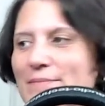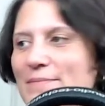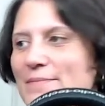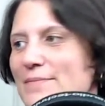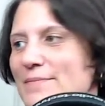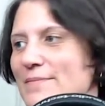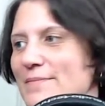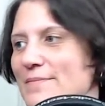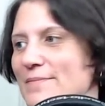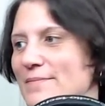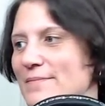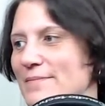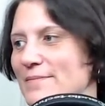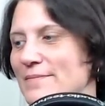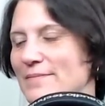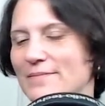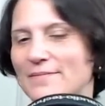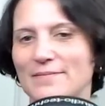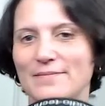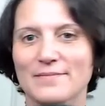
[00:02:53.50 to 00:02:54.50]

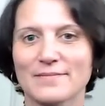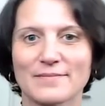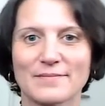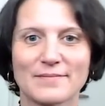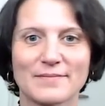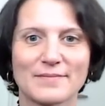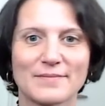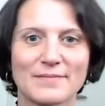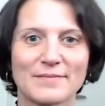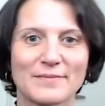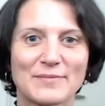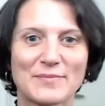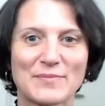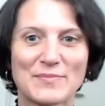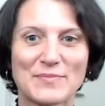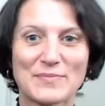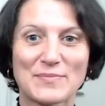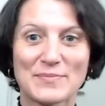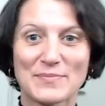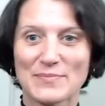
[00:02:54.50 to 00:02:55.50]

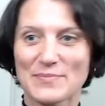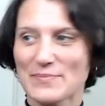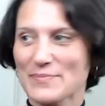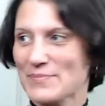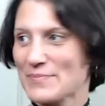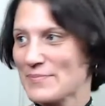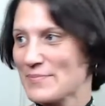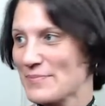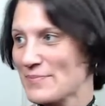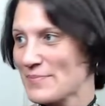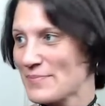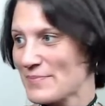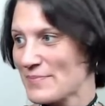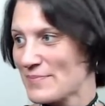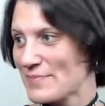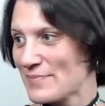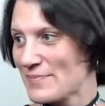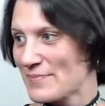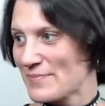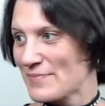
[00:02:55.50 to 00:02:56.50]

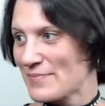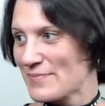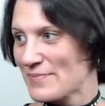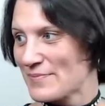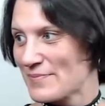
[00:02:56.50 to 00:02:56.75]
This person isn't speaking.